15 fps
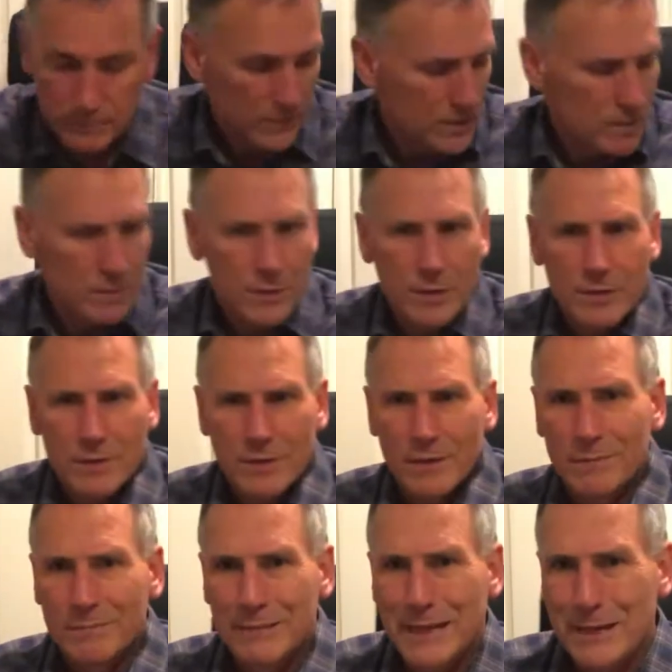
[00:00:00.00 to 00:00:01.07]
Excuse the
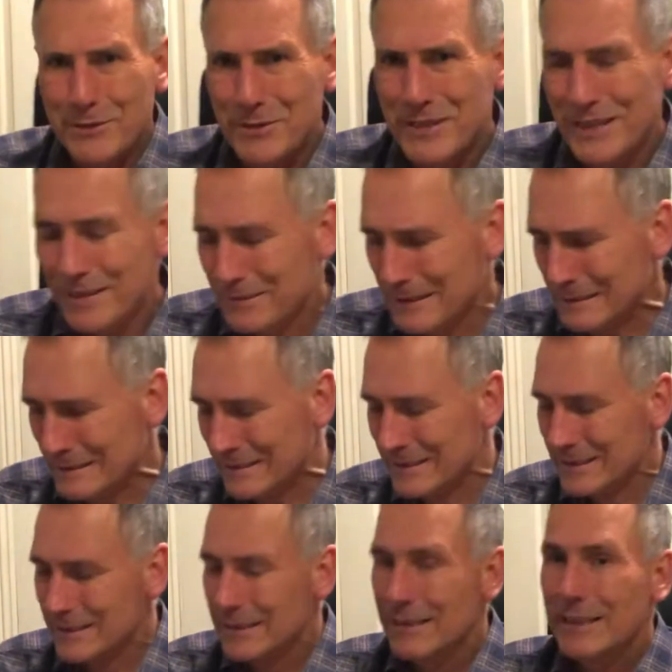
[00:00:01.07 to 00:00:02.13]
loud sound there.
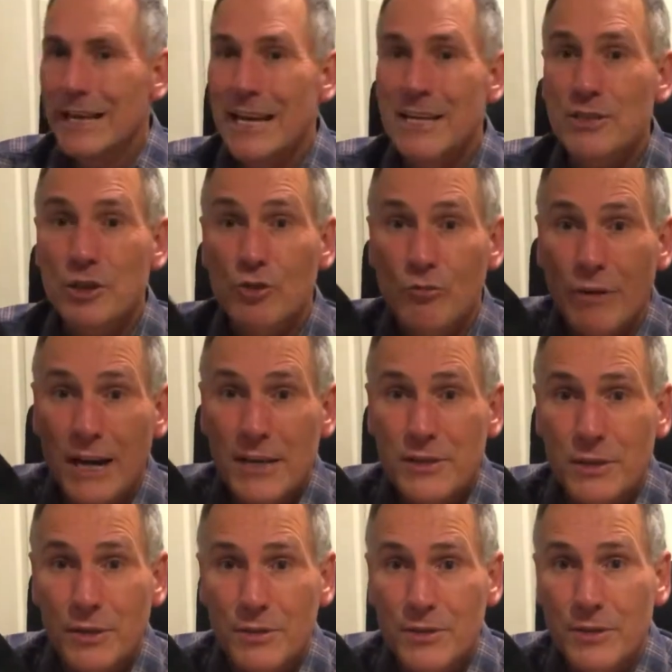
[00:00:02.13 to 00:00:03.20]
Is a dry
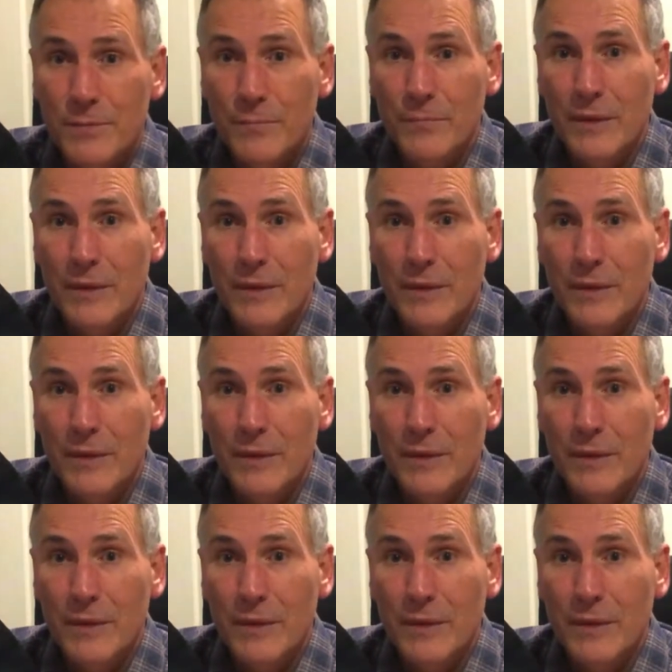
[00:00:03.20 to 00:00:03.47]
suit.